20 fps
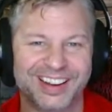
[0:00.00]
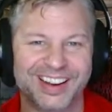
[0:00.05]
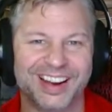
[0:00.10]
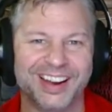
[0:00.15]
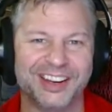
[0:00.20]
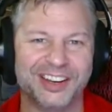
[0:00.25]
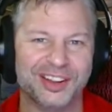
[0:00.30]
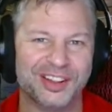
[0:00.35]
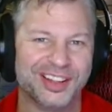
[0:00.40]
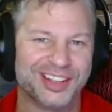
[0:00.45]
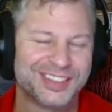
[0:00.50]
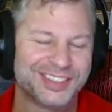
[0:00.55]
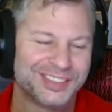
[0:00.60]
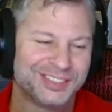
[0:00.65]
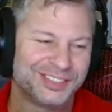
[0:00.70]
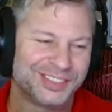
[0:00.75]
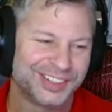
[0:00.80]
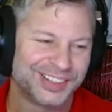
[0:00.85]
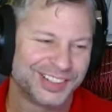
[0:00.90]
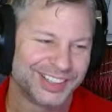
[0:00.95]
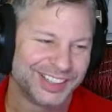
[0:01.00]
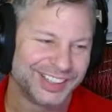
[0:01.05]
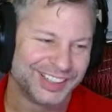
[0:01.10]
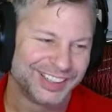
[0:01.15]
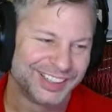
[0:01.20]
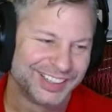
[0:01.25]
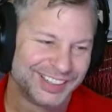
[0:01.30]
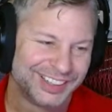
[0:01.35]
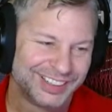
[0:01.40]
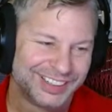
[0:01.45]
I know that's a
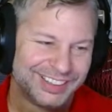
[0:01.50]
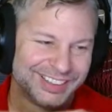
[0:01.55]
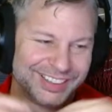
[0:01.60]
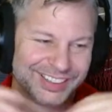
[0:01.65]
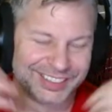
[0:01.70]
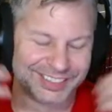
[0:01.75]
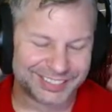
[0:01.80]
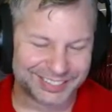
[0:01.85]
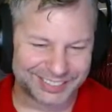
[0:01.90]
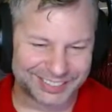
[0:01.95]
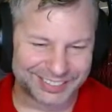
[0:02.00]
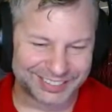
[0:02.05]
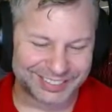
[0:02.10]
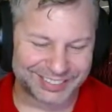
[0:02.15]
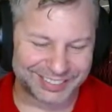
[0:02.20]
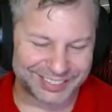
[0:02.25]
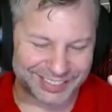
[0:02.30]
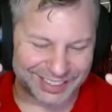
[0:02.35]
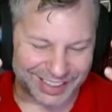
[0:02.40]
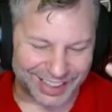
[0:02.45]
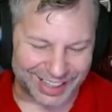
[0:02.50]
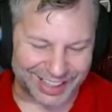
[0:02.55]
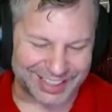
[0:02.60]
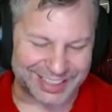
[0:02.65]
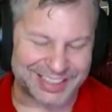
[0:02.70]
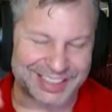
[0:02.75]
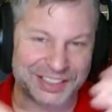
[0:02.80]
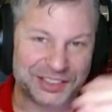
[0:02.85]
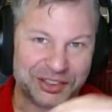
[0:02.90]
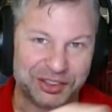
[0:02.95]
very
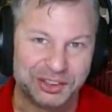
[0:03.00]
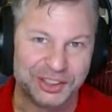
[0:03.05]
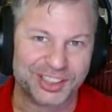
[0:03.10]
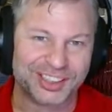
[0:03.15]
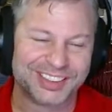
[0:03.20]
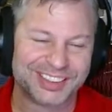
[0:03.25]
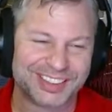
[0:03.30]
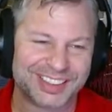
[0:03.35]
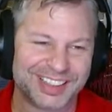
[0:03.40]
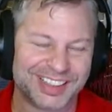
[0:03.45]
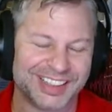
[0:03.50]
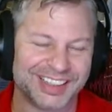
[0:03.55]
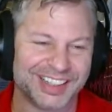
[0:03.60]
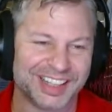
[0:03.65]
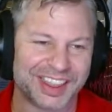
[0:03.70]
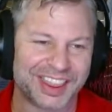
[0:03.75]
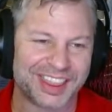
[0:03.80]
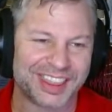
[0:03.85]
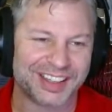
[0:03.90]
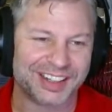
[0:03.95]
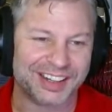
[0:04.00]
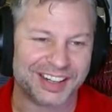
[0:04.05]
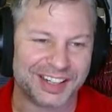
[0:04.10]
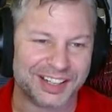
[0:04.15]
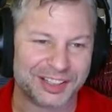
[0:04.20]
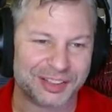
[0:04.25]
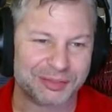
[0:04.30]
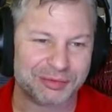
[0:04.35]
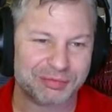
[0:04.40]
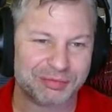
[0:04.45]
ideal kind of
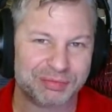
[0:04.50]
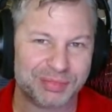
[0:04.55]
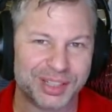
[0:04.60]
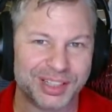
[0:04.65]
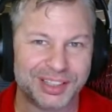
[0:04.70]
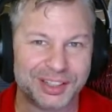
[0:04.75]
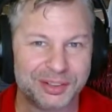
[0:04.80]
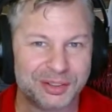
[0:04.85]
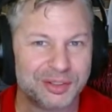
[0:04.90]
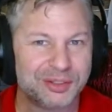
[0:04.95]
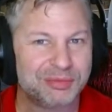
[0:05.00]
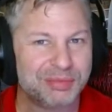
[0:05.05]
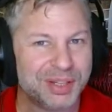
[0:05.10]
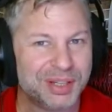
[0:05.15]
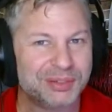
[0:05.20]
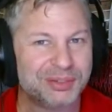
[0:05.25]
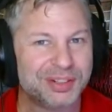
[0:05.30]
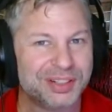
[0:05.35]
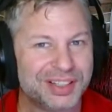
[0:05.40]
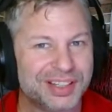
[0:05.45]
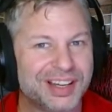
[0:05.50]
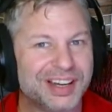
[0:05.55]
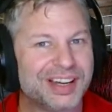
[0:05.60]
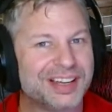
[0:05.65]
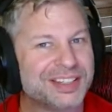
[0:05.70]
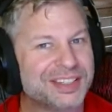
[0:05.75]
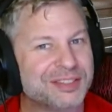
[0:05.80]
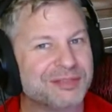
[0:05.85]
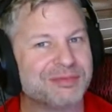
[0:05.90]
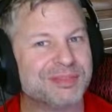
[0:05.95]
thought, but it would be really
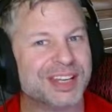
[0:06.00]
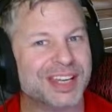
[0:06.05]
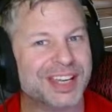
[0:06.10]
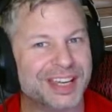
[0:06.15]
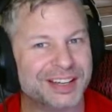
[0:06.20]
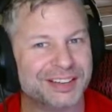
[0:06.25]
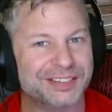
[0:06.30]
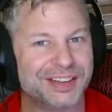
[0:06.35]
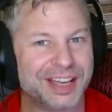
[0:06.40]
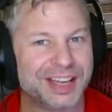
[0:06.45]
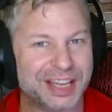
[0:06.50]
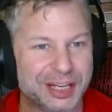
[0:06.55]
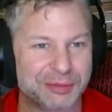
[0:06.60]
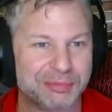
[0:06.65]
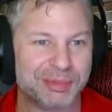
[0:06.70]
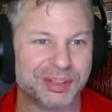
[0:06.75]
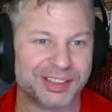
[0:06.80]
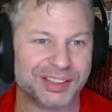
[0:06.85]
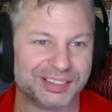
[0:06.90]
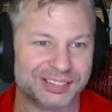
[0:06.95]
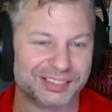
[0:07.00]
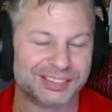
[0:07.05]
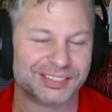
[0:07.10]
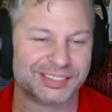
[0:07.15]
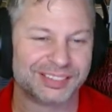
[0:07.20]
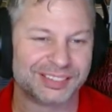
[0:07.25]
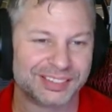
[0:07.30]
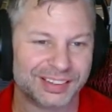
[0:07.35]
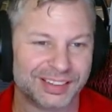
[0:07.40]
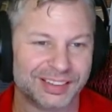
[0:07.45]
awesome to have happen,
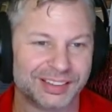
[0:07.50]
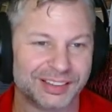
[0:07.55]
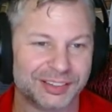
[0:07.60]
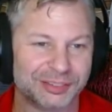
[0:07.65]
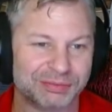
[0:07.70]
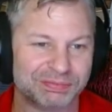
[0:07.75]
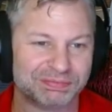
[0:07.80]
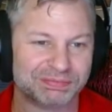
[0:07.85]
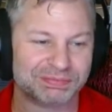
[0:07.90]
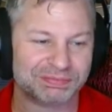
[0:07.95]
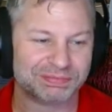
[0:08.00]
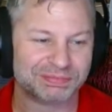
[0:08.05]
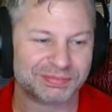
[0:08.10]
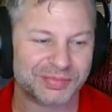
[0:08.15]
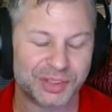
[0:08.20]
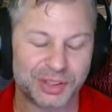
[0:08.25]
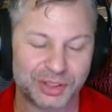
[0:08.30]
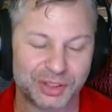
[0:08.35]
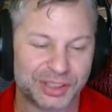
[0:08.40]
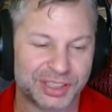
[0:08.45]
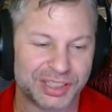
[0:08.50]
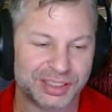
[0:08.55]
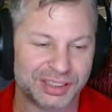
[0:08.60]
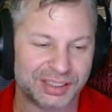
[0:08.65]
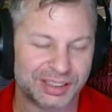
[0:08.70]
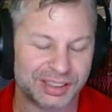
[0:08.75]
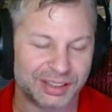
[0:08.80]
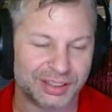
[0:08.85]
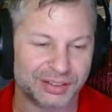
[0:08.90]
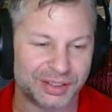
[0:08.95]
or to,
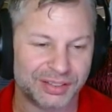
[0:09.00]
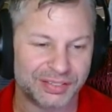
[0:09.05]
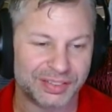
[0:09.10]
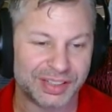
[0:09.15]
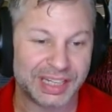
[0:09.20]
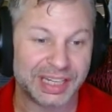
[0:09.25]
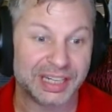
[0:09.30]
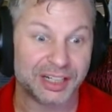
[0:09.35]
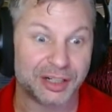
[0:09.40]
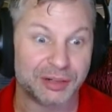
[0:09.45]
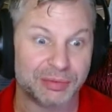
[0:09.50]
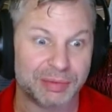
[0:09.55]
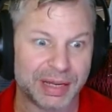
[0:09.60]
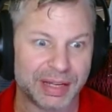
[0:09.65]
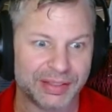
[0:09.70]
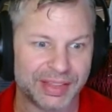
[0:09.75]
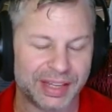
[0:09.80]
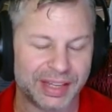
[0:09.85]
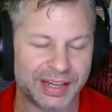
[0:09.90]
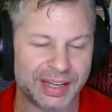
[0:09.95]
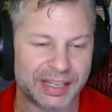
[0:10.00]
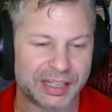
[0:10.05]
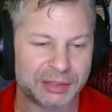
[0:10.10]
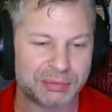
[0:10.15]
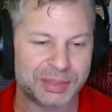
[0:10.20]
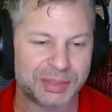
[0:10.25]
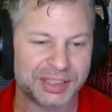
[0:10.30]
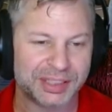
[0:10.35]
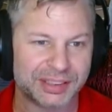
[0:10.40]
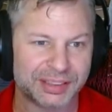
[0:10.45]
even hear about that
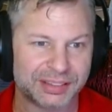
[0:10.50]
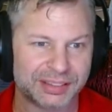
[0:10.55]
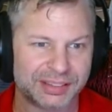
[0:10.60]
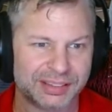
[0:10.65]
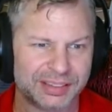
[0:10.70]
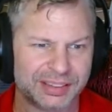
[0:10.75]
happening.